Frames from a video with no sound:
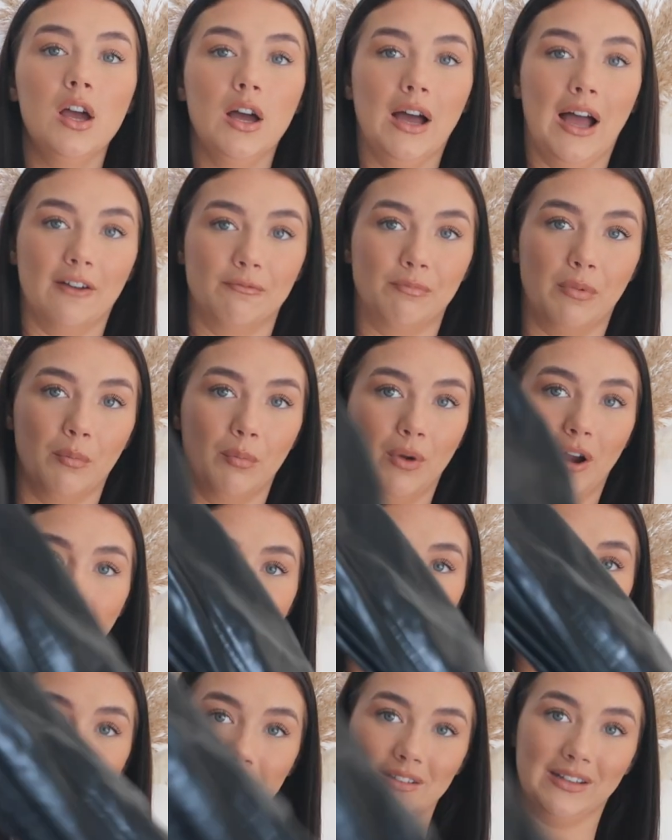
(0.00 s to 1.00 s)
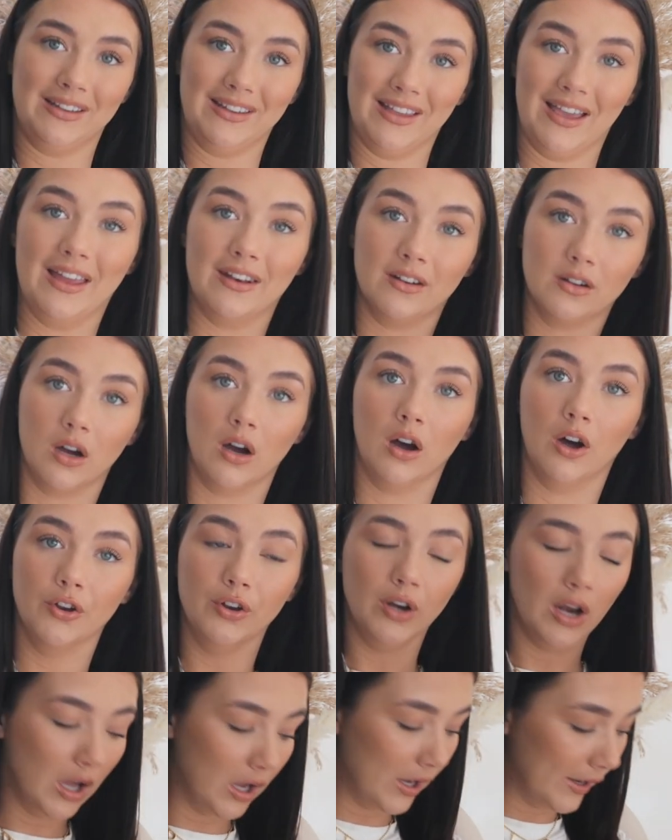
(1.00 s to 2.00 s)
Have been wearing this again,
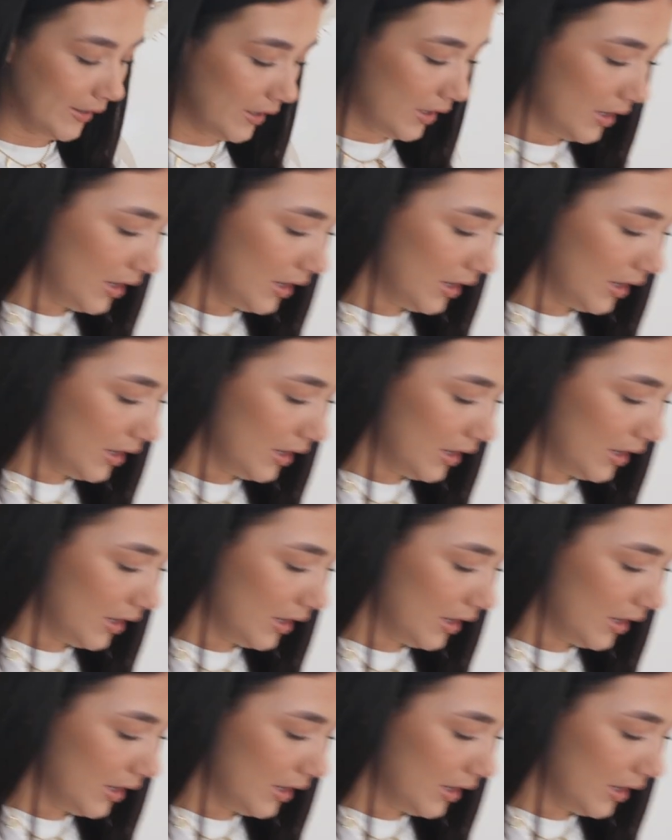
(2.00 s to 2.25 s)
can't lie.